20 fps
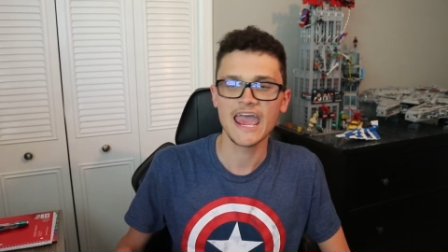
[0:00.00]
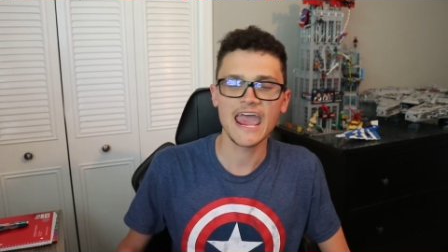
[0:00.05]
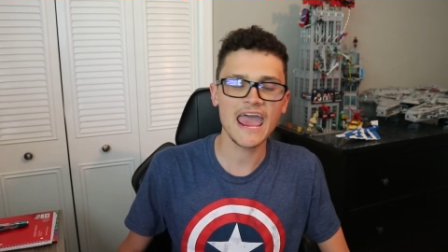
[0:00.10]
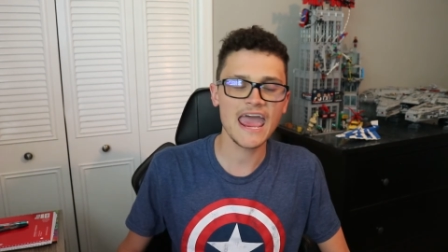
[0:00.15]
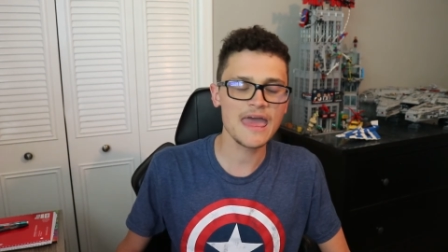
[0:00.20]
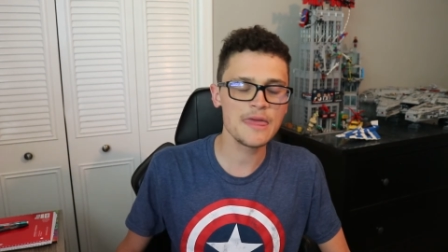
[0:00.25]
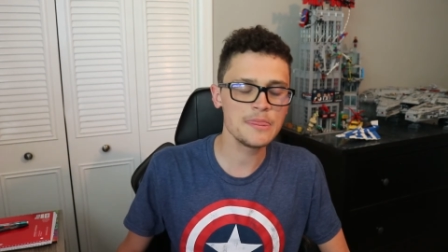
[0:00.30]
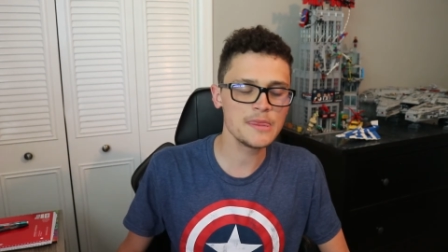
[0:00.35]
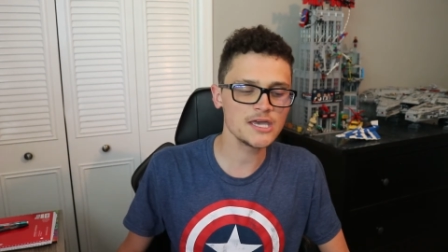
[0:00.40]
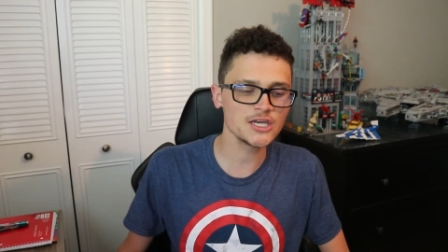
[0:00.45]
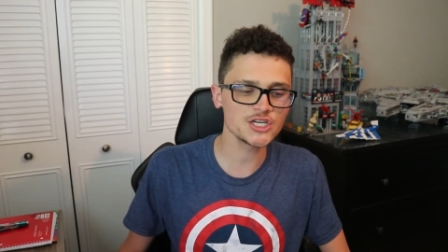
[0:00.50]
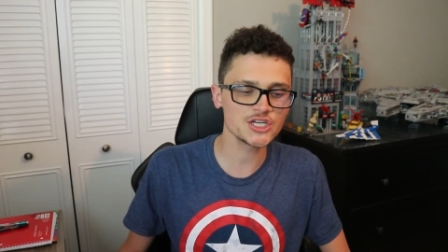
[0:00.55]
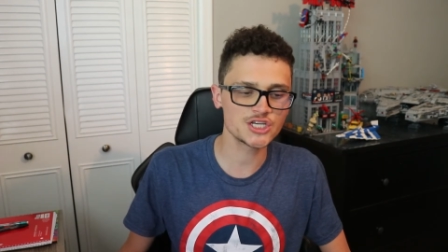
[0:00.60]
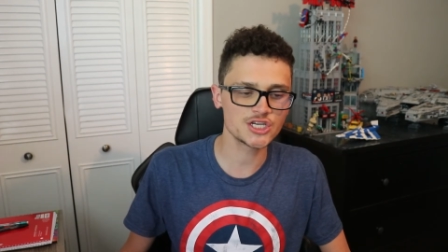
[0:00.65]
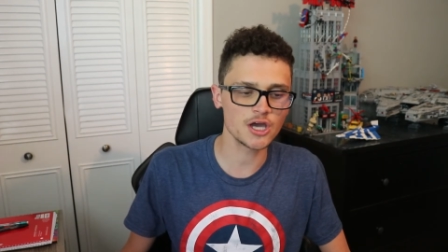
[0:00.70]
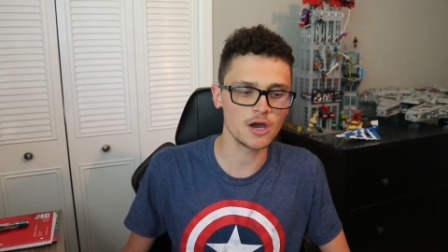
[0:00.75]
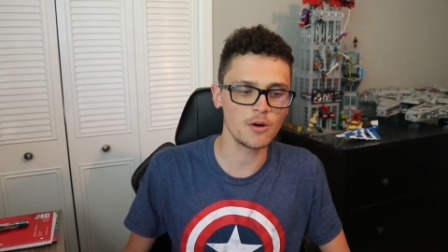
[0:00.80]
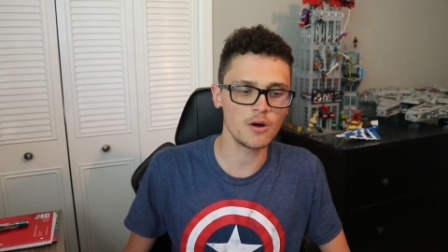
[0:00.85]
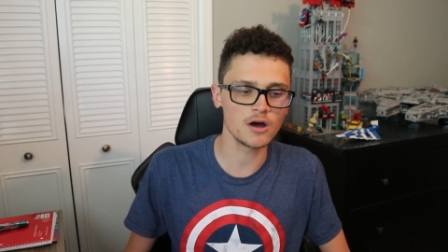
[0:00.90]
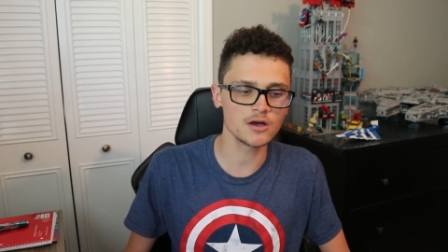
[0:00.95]
And this
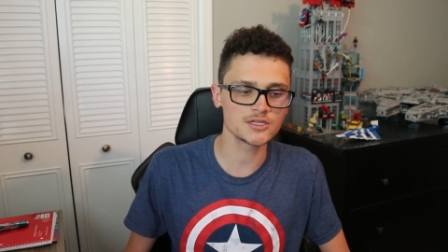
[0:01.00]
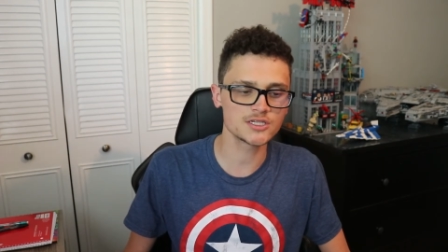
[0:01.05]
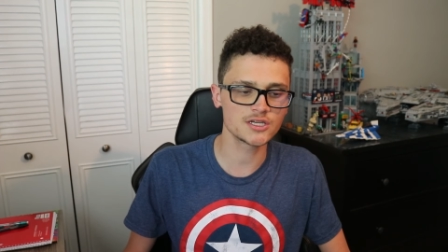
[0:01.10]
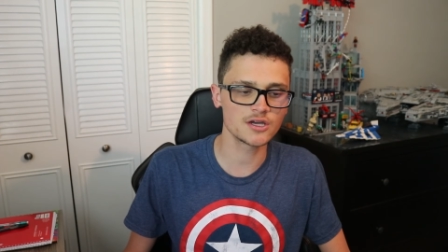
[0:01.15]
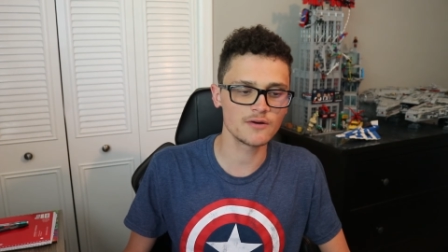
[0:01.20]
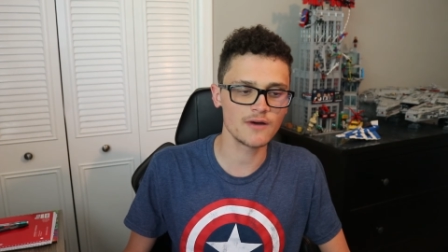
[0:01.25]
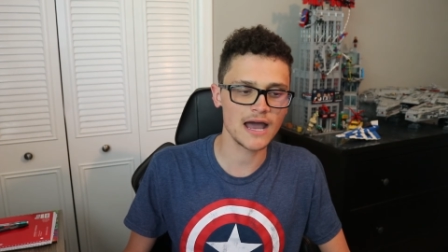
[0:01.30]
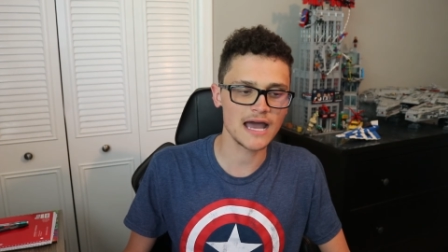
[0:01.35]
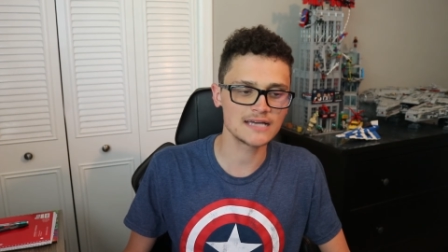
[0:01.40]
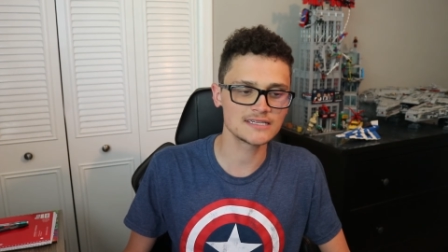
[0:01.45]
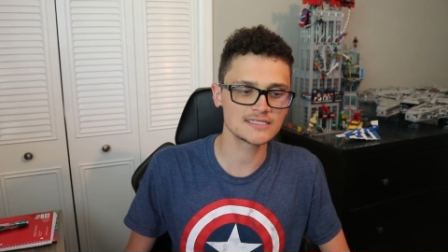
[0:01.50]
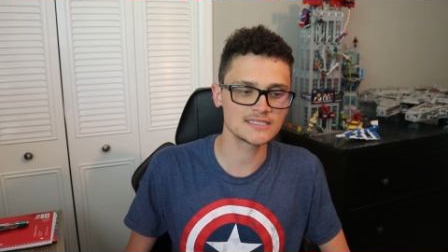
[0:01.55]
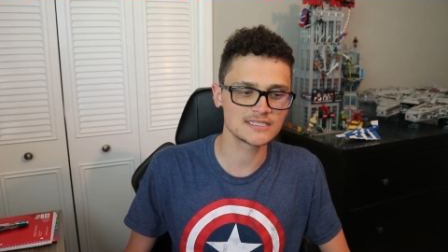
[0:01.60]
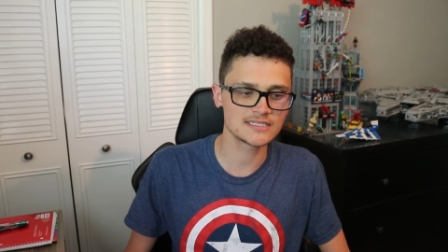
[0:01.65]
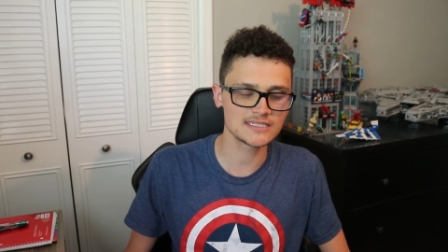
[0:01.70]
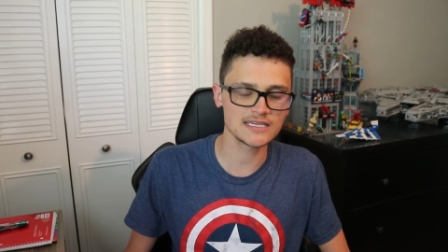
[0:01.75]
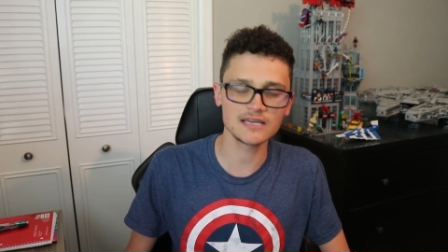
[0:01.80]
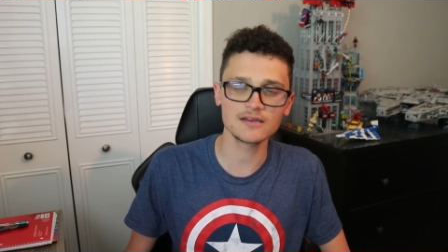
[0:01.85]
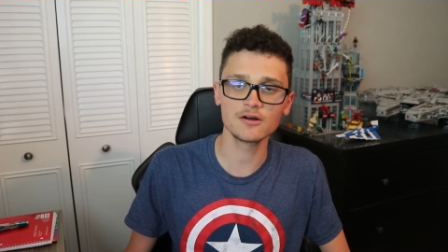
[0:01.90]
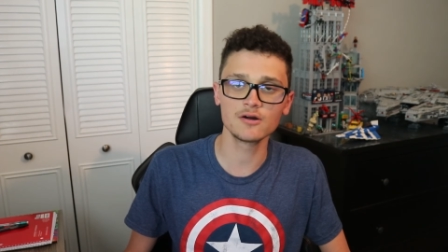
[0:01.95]
show also has the
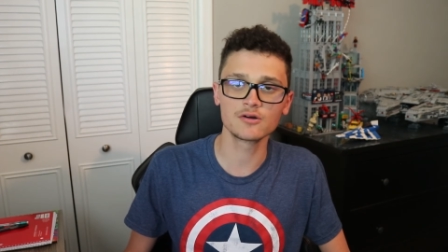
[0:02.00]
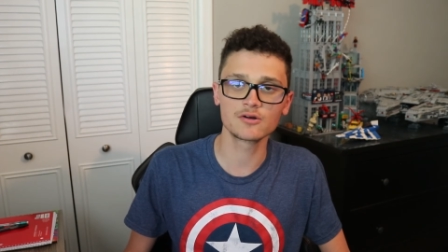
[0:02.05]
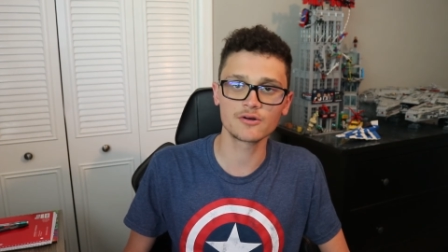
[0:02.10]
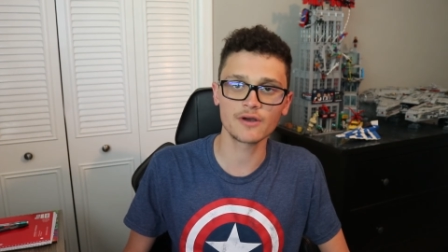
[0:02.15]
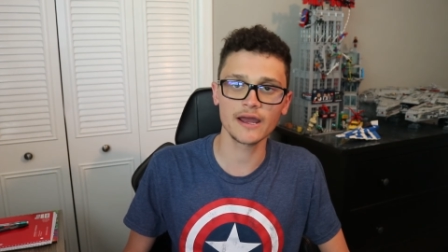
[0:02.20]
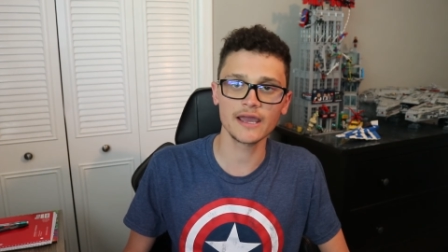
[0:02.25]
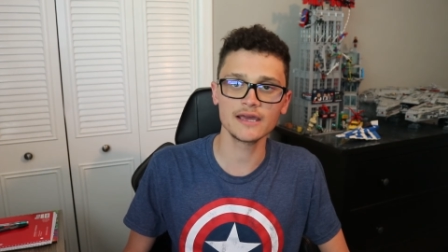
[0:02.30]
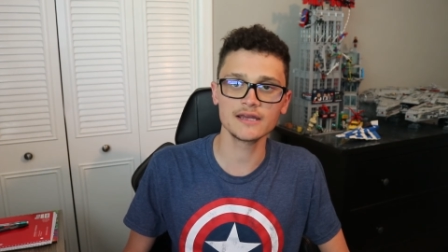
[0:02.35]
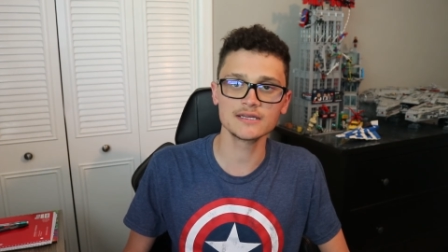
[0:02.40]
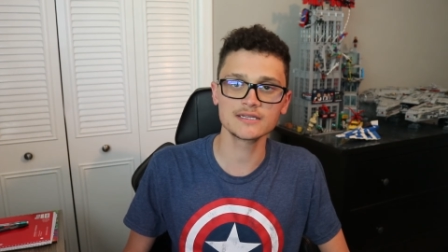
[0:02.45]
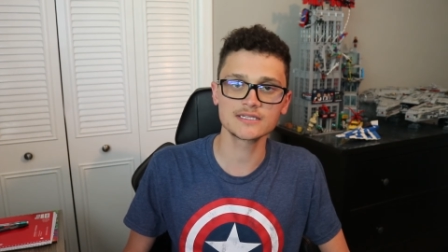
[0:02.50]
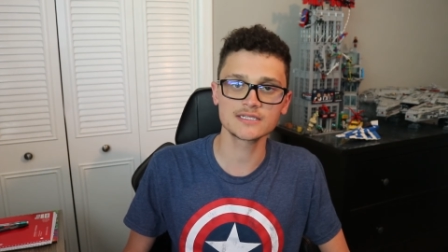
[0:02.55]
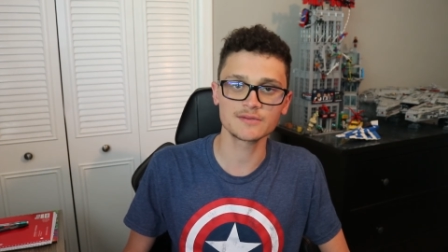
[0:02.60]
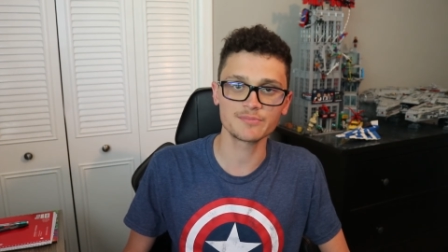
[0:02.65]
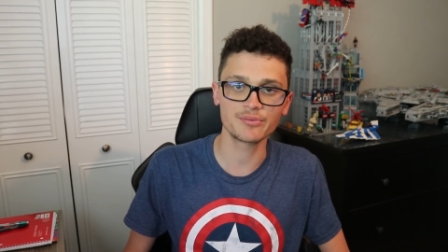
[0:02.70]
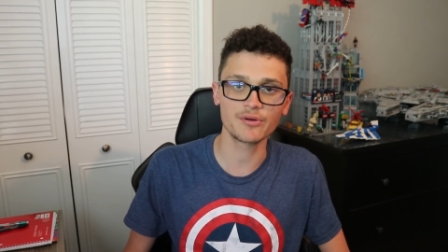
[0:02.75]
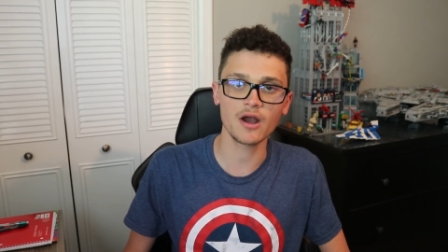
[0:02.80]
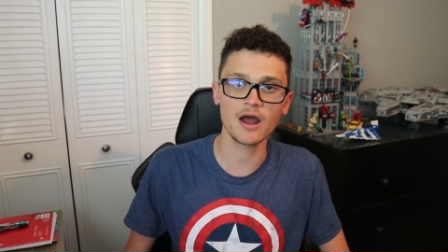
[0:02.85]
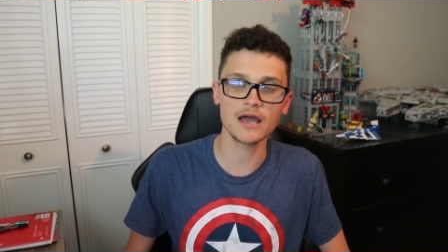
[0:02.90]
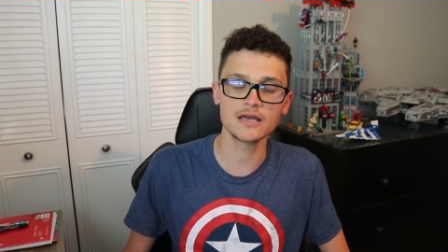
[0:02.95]
single greatest
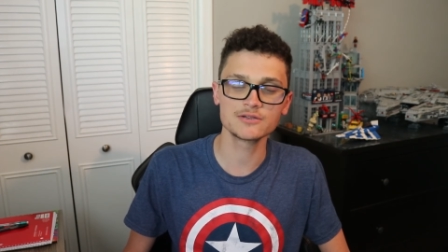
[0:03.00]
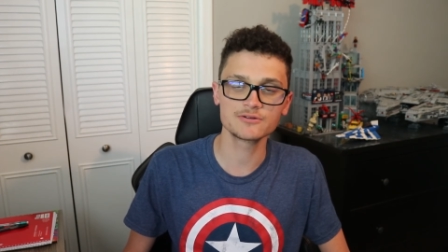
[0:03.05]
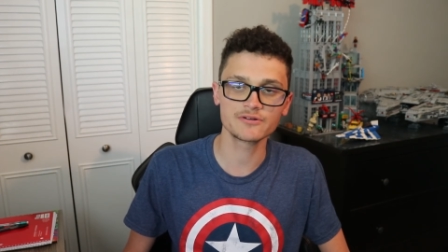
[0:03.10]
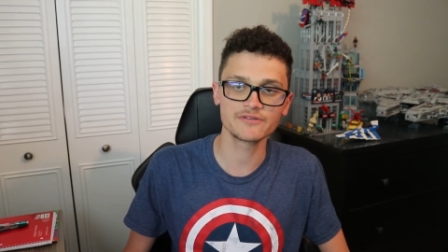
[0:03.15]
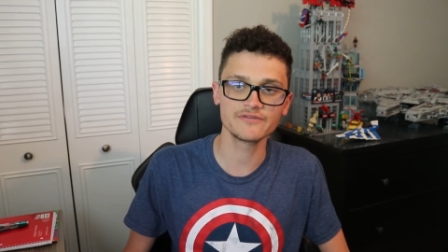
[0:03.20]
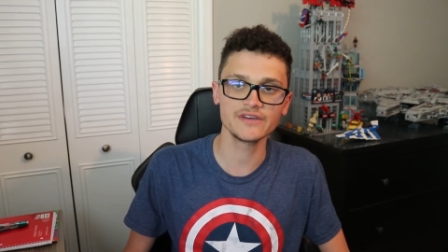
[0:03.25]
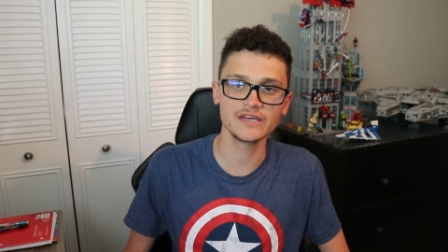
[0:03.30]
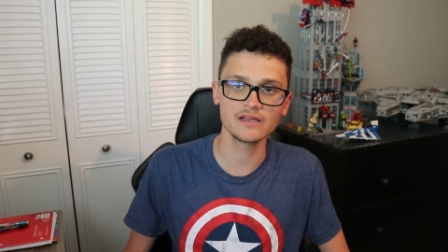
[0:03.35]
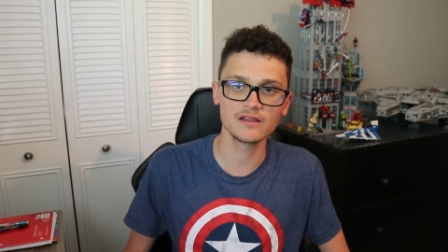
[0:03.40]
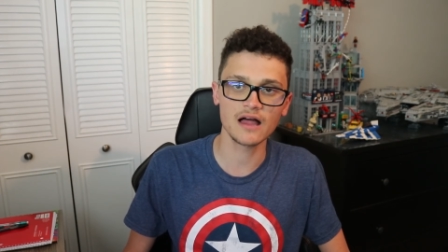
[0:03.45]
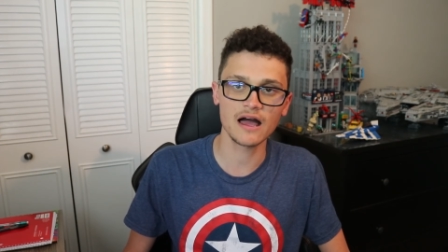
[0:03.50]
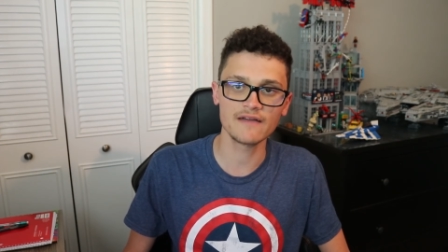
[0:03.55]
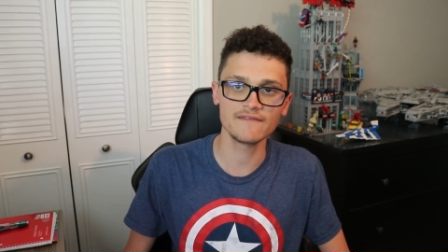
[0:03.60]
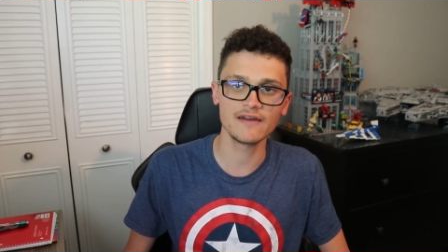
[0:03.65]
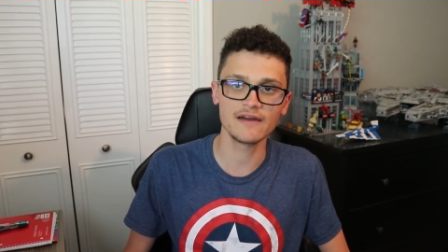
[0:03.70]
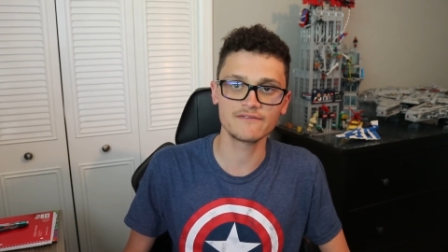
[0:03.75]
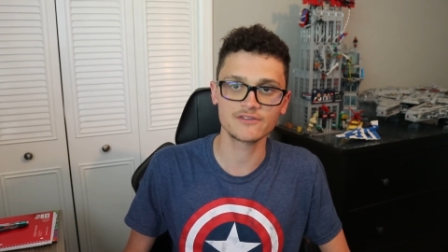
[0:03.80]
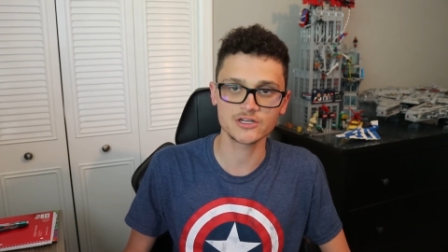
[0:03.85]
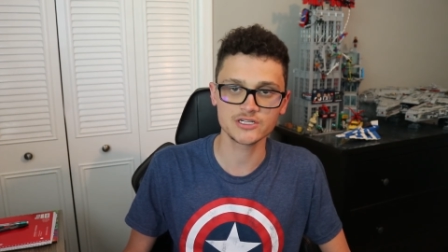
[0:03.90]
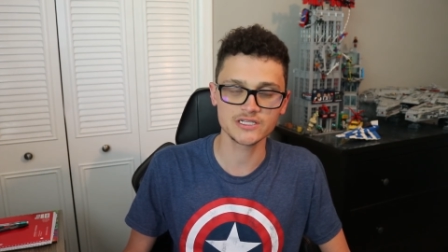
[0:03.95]
surprise reveal I've
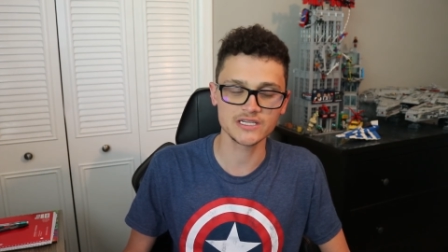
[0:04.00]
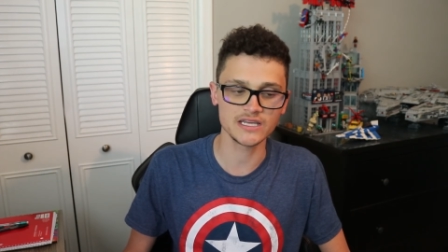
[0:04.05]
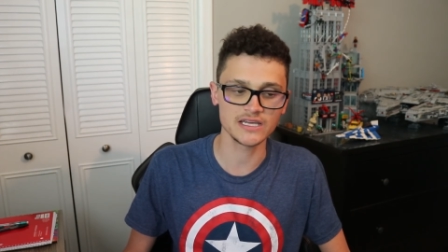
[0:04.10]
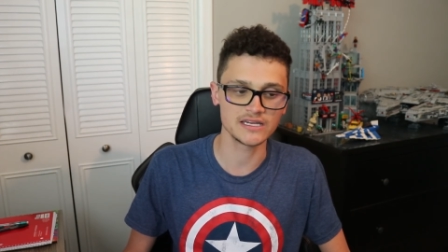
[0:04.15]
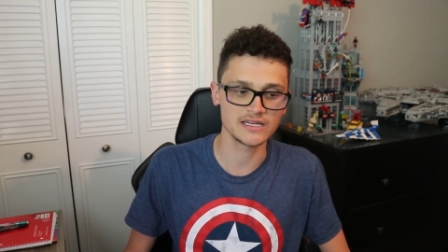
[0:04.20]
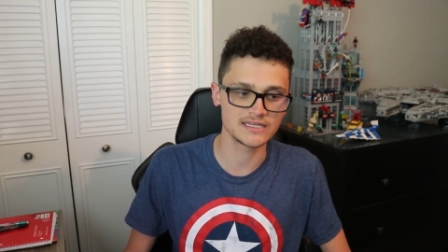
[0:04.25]
ever seen.